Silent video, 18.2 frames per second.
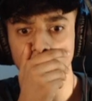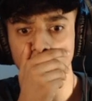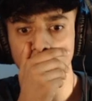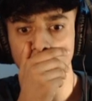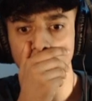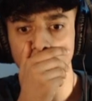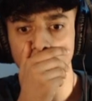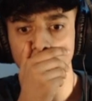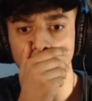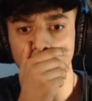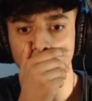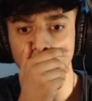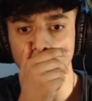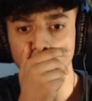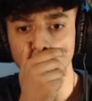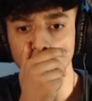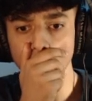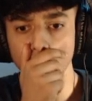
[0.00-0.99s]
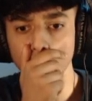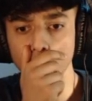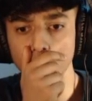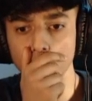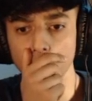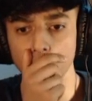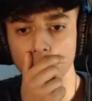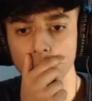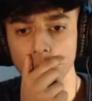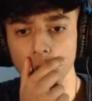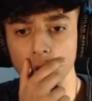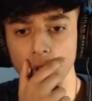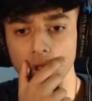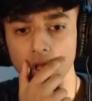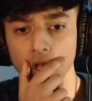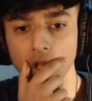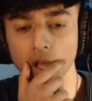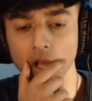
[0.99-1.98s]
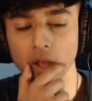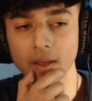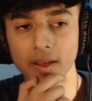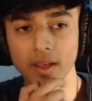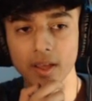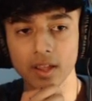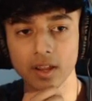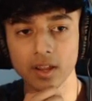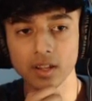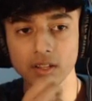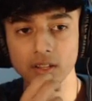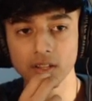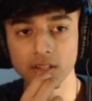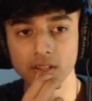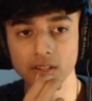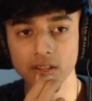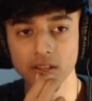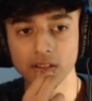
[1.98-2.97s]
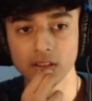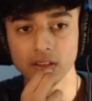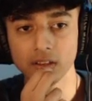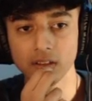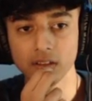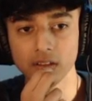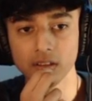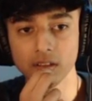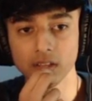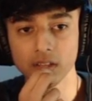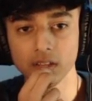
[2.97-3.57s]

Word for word: God damn it. I'll bet it's that cop again.